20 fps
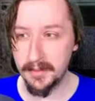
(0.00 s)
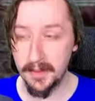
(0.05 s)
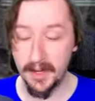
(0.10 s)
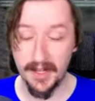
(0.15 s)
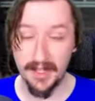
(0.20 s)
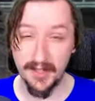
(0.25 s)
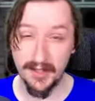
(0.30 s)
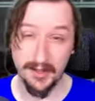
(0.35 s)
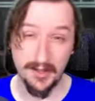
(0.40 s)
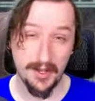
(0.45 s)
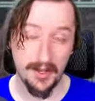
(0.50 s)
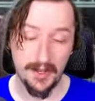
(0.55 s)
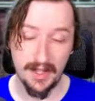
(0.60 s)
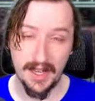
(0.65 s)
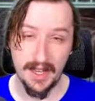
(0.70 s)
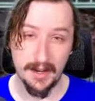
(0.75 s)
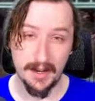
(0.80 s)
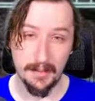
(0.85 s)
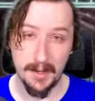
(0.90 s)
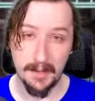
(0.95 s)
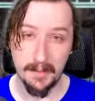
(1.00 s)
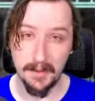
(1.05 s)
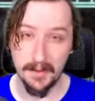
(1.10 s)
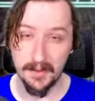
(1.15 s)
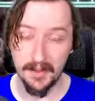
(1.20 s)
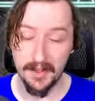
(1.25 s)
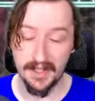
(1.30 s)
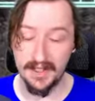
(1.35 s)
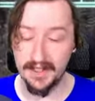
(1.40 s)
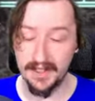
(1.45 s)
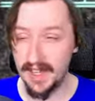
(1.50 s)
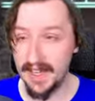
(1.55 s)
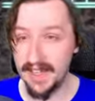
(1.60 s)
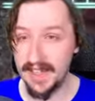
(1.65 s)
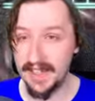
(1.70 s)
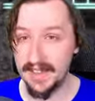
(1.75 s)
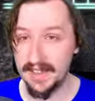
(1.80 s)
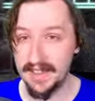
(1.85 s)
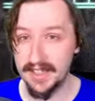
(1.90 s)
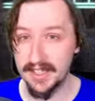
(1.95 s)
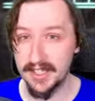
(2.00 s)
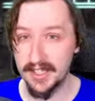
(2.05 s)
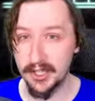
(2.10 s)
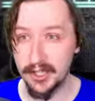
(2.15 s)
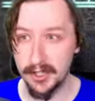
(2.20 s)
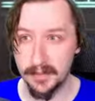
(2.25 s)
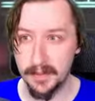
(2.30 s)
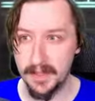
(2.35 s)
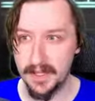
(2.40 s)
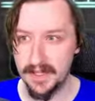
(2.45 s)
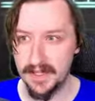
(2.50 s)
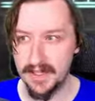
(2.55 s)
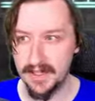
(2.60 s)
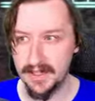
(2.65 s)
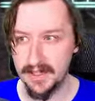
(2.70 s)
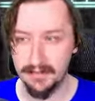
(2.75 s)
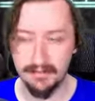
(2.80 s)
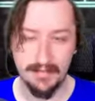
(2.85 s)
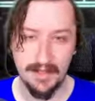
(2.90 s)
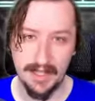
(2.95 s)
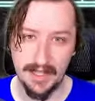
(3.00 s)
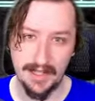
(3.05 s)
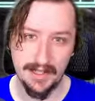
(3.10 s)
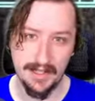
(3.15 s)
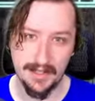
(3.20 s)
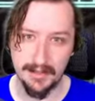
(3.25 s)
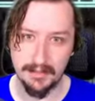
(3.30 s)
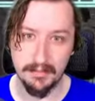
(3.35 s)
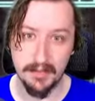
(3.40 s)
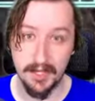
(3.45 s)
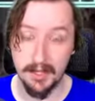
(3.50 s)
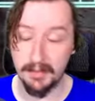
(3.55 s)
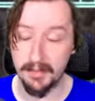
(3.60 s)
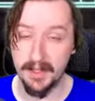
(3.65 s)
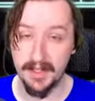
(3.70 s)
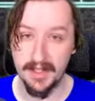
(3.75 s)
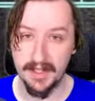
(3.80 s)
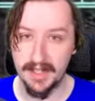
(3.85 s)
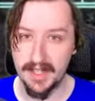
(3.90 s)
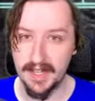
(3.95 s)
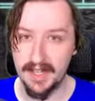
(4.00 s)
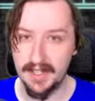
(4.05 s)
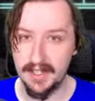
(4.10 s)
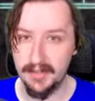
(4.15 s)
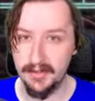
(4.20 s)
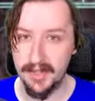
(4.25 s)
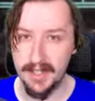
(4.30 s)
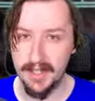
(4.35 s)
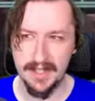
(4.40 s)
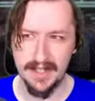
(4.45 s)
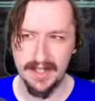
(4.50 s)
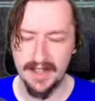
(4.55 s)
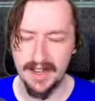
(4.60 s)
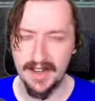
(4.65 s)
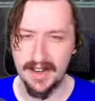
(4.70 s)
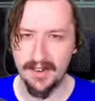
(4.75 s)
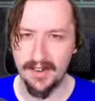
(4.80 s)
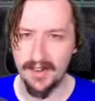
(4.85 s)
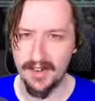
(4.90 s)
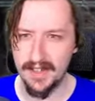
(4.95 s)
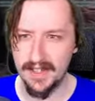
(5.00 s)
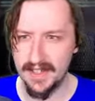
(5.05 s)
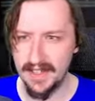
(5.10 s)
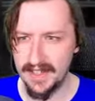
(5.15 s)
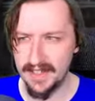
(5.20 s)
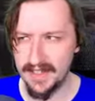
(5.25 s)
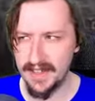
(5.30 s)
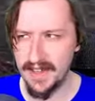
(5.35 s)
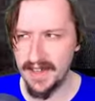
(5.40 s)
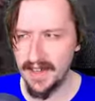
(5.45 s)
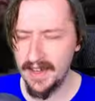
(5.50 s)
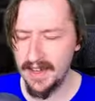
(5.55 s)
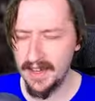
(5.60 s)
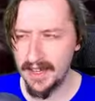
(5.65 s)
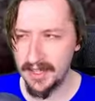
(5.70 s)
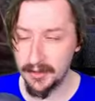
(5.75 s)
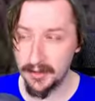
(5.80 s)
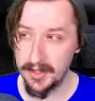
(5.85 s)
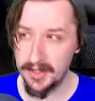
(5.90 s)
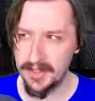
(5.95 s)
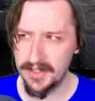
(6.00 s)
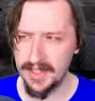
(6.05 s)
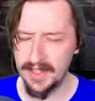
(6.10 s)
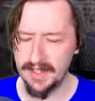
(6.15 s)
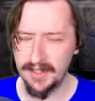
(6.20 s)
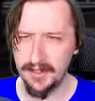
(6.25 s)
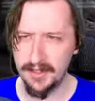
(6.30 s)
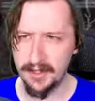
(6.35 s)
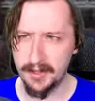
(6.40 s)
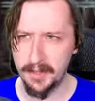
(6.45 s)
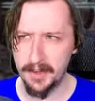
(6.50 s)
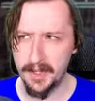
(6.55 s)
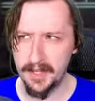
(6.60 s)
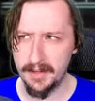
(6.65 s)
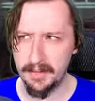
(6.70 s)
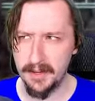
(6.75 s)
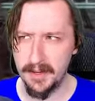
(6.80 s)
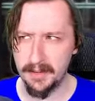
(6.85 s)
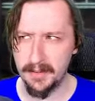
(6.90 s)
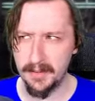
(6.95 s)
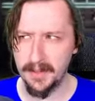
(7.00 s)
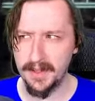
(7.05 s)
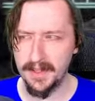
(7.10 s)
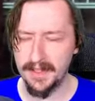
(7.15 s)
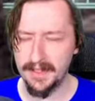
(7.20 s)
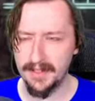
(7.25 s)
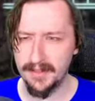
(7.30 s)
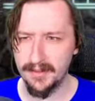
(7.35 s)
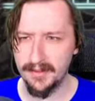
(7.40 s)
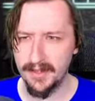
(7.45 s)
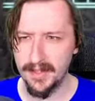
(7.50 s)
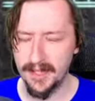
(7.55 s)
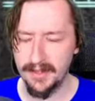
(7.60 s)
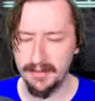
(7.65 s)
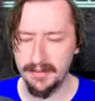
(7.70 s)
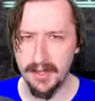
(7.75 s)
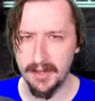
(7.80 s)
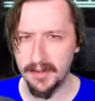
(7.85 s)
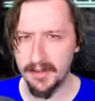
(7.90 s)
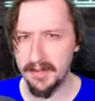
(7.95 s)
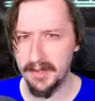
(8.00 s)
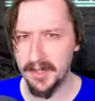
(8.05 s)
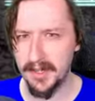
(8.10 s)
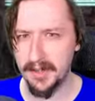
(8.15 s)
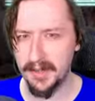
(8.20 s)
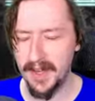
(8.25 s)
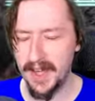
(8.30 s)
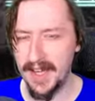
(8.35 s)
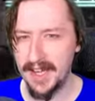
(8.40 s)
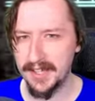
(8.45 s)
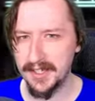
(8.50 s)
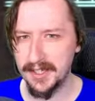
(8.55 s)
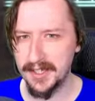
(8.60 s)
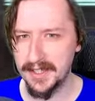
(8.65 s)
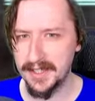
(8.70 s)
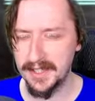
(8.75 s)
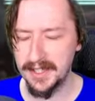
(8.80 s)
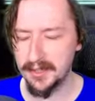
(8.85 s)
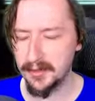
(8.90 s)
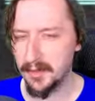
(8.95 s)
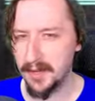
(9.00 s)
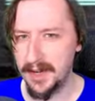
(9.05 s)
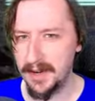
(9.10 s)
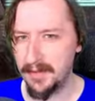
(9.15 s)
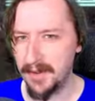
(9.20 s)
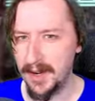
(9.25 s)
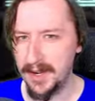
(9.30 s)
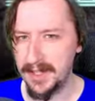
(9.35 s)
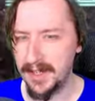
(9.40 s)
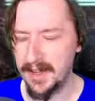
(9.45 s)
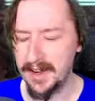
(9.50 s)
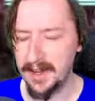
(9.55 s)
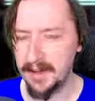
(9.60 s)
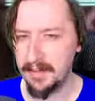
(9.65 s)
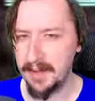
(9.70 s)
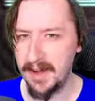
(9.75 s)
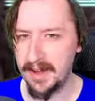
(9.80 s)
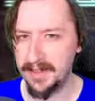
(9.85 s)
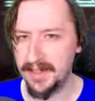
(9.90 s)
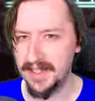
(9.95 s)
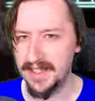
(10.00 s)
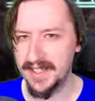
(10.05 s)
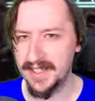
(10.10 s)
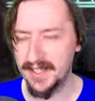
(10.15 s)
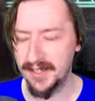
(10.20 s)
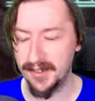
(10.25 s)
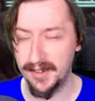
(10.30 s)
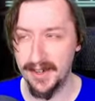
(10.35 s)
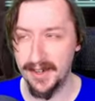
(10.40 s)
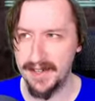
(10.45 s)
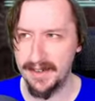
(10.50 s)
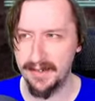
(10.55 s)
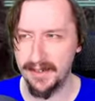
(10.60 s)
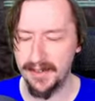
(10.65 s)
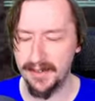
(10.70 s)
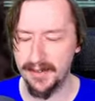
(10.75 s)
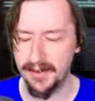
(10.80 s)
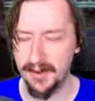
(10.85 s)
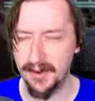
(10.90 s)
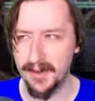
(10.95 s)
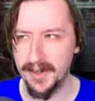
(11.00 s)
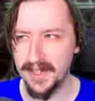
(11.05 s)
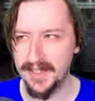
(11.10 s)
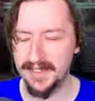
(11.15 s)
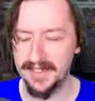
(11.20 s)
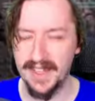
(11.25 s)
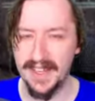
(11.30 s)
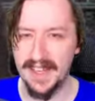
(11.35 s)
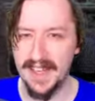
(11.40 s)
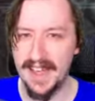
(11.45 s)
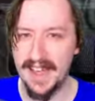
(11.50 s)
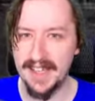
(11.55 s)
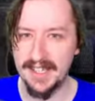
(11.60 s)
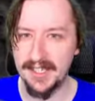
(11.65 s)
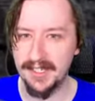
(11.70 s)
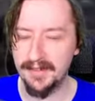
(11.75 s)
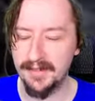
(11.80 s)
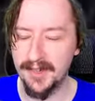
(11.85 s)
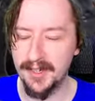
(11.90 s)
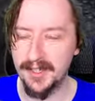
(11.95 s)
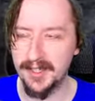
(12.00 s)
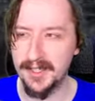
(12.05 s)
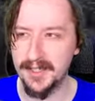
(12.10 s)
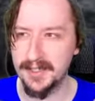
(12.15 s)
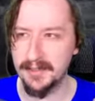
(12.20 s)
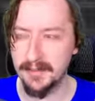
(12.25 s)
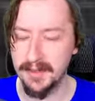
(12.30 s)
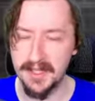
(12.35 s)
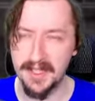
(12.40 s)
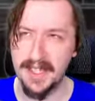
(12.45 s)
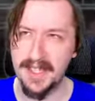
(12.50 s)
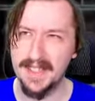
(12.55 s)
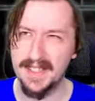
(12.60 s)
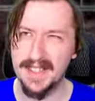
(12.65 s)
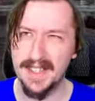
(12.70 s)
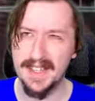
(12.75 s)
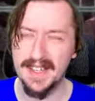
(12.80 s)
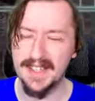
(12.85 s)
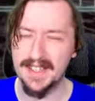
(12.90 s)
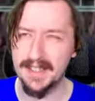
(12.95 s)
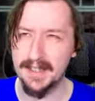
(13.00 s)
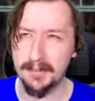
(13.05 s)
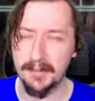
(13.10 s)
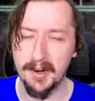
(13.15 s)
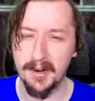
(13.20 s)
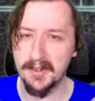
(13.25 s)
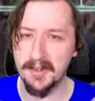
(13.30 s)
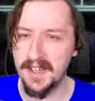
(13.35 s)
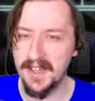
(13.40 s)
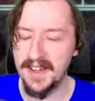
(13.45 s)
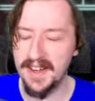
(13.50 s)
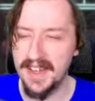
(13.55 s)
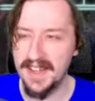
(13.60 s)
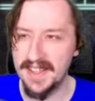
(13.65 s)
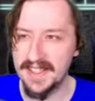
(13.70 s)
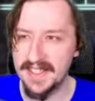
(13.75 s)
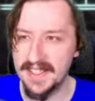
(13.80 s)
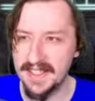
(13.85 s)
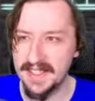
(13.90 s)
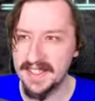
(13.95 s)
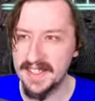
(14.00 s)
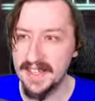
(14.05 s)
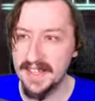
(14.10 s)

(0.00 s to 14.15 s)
I do know a lot of people really liking this just because it is something that's kind of unique and kind of hard to get. As well as I know there's plenty of people that don't even know the hatchet exists whenever I talk about this or any of the throwing like hatchet versions besides, I guess, the proton axes,